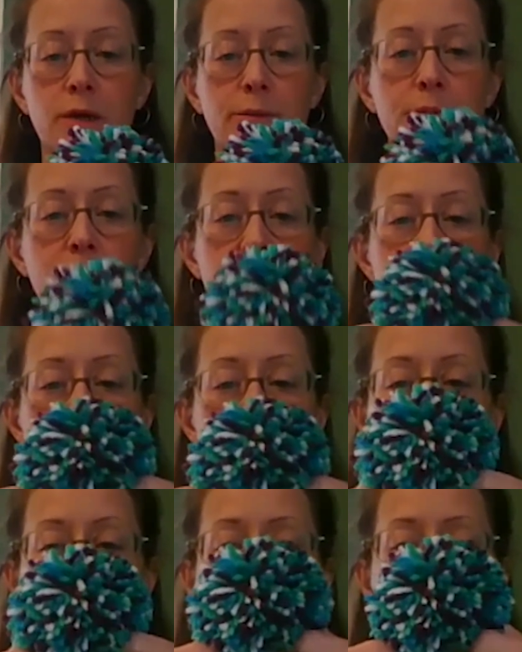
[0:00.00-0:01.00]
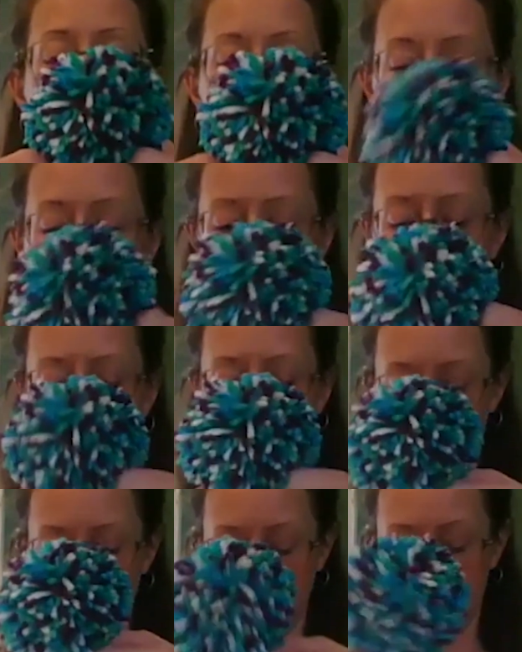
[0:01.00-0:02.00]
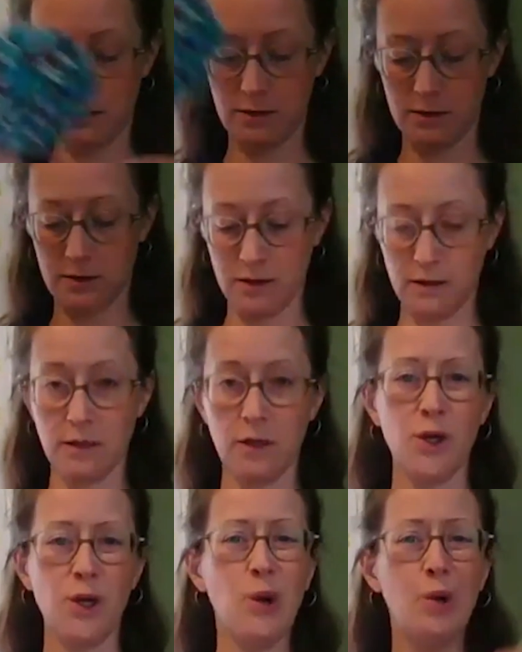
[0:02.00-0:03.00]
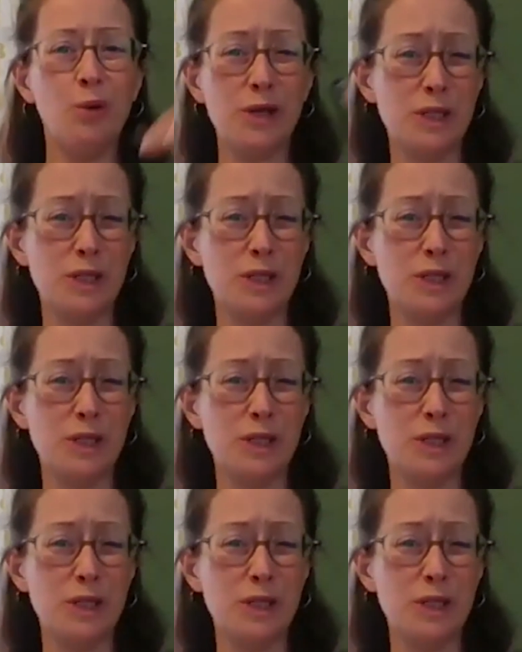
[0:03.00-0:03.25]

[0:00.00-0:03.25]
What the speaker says: I'm going to take these ends. With